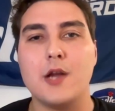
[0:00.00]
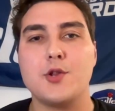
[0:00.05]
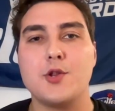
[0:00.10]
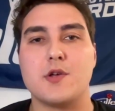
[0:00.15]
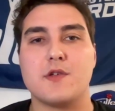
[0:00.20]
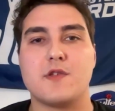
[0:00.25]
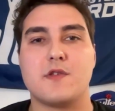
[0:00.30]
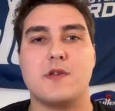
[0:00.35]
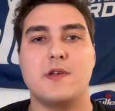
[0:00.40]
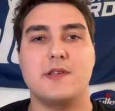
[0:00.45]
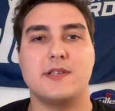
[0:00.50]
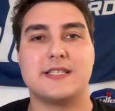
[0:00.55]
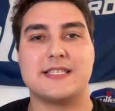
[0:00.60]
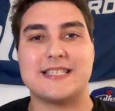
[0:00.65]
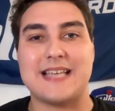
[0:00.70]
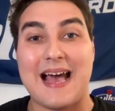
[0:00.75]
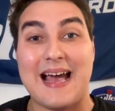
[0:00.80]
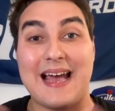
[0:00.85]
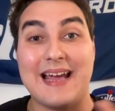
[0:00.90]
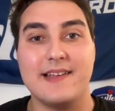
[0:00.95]
Just his
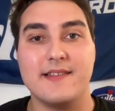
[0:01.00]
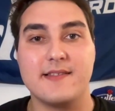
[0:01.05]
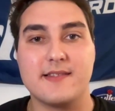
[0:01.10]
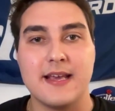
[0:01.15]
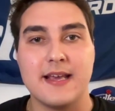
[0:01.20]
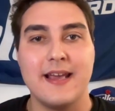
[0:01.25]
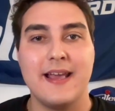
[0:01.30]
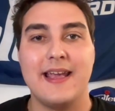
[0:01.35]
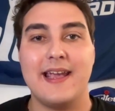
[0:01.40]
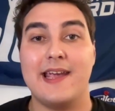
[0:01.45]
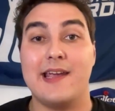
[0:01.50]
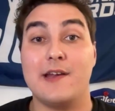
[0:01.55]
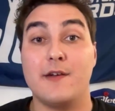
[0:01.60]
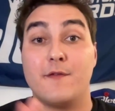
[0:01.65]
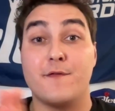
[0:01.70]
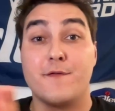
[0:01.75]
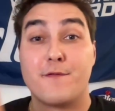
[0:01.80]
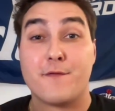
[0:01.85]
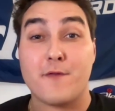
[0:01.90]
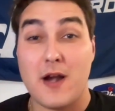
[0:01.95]
size and
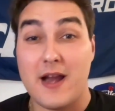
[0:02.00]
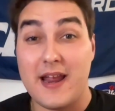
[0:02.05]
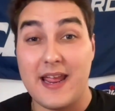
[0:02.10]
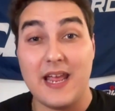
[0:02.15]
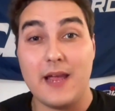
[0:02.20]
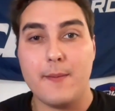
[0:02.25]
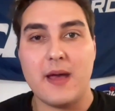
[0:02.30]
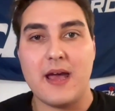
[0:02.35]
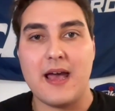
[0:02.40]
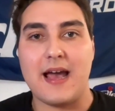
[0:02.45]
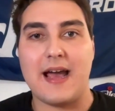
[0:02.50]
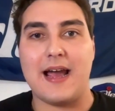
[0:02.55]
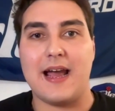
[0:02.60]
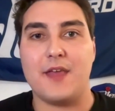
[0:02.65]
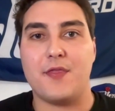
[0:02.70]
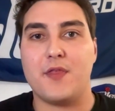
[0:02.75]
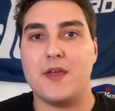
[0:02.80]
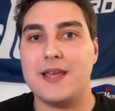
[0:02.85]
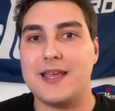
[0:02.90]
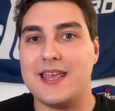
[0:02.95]
frame, I
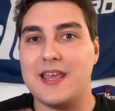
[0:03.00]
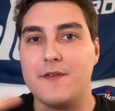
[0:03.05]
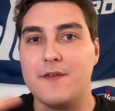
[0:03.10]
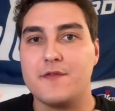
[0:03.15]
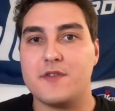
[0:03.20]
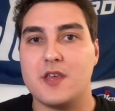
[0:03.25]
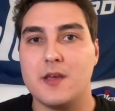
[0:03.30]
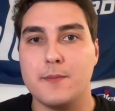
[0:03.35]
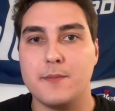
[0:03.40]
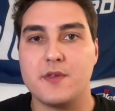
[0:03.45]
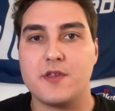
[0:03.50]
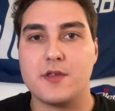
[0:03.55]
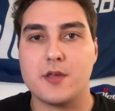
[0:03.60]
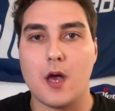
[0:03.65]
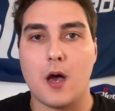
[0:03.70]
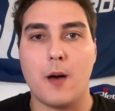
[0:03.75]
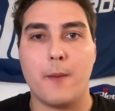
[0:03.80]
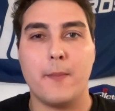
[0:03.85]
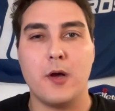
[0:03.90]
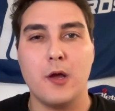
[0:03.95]
think, gives him
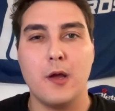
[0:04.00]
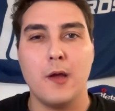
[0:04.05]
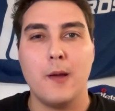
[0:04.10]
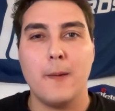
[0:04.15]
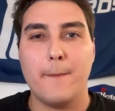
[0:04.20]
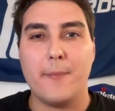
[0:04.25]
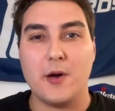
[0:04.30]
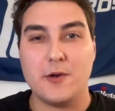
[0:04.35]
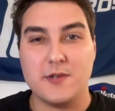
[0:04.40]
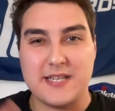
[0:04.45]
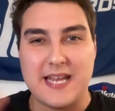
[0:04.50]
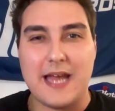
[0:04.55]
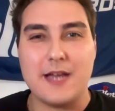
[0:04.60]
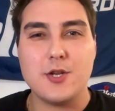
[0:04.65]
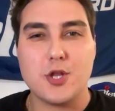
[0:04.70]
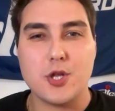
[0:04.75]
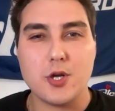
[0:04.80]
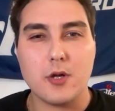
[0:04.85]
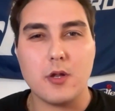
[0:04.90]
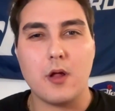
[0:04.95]
some
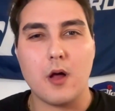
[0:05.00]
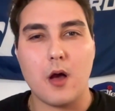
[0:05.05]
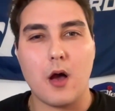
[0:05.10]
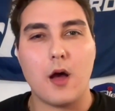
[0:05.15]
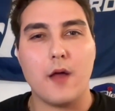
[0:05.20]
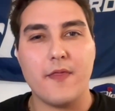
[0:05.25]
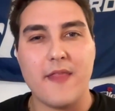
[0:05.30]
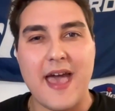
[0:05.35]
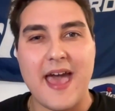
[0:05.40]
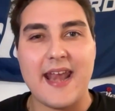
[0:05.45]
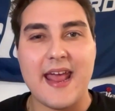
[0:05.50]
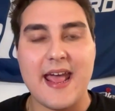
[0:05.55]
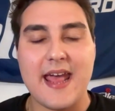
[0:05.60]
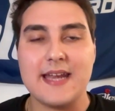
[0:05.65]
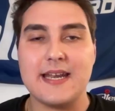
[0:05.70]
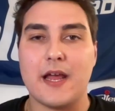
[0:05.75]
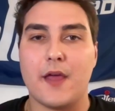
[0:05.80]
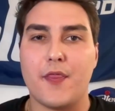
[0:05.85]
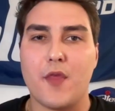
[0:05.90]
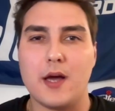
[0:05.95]
potential on that end.
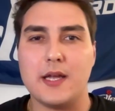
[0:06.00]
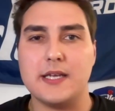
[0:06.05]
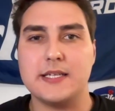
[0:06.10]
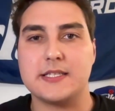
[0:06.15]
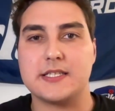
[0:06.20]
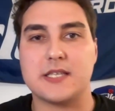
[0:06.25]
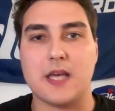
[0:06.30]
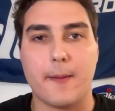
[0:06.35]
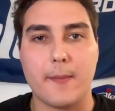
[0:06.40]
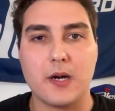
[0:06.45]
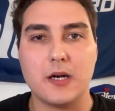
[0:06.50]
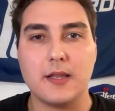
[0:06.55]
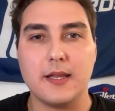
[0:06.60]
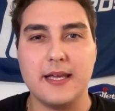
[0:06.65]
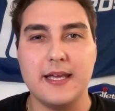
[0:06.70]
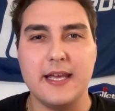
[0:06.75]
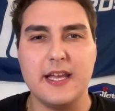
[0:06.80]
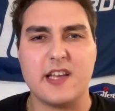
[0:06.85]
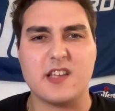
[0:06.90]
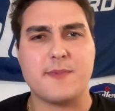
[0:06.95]
I thought in Summer
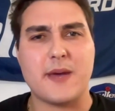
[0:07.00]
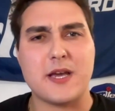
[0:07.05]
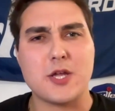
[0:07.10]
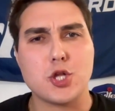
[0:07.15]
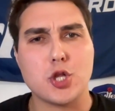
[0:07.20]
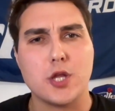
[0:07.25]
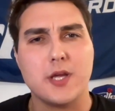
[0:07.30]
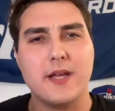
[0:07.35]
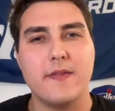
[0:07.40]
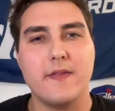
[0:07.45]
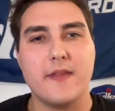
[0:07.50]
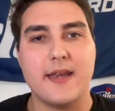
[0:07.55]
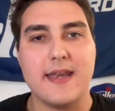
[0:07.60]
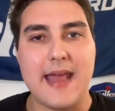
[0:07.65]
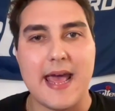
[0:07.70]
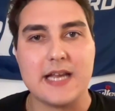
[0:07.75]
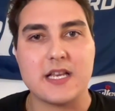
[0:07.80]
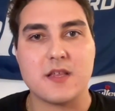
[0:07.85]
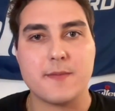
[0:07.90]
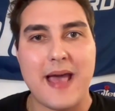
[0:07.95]
League, especially in the
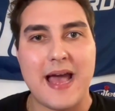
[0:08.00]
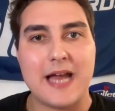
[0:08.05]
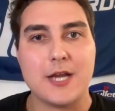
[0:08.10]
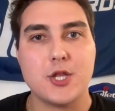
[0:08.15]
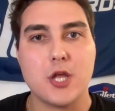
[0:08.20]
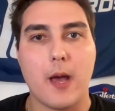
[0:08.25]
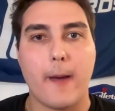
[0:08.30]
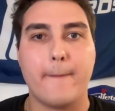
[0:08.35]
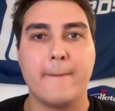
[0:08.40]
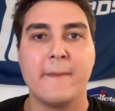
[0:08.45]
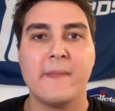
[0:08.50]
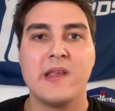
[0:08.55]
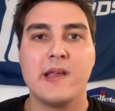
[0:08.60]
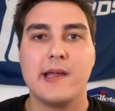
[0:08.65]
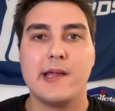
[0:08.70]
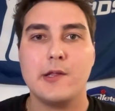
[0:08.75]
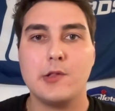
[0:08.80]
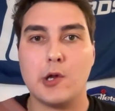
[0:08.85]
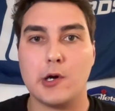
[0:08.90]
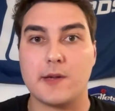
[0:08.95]
Nets matchup,
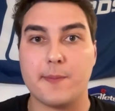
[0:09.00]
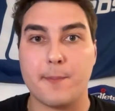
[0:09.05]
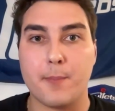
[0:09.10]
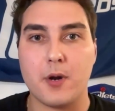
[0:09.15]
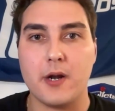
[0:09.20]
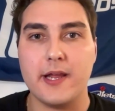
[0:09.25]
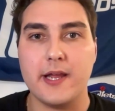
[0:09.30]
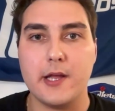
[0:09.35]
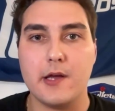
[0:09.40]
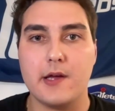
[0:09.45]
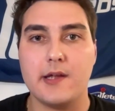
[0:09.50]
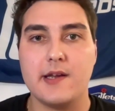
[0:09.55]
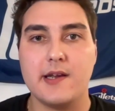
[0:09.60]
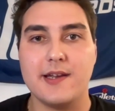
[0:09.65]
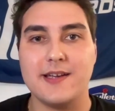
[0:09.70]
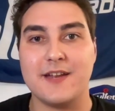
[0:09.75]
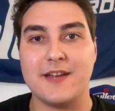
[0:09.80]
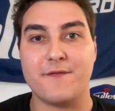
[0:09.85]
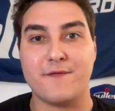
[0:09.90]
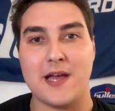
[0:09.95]
he looked pretty good
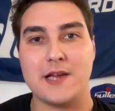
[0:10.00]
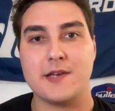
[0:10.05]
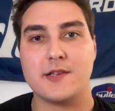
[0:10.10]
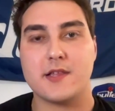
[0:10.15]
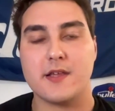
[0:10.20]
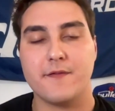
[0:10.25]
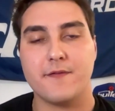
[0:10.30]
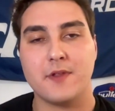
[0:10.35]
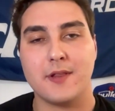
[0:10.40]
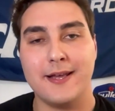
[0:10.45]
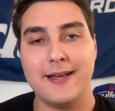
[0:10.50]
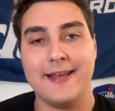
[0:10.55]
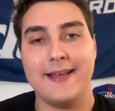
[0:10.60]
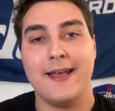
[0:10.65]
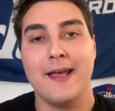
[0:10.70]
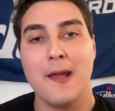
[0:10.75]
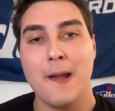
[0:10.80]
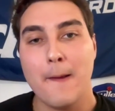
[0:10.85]
defensively.